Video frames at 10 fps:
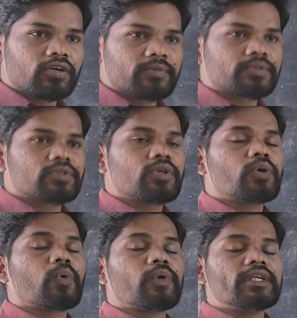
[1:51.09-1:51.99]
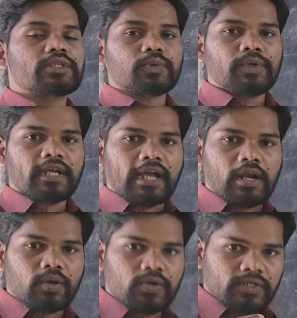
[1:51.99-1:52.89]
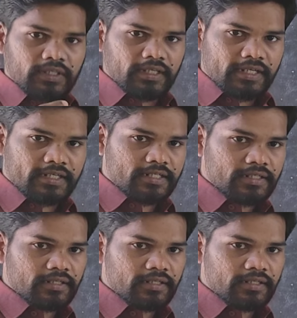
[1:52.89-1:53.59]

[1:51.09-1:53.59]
crops which we cannot eat,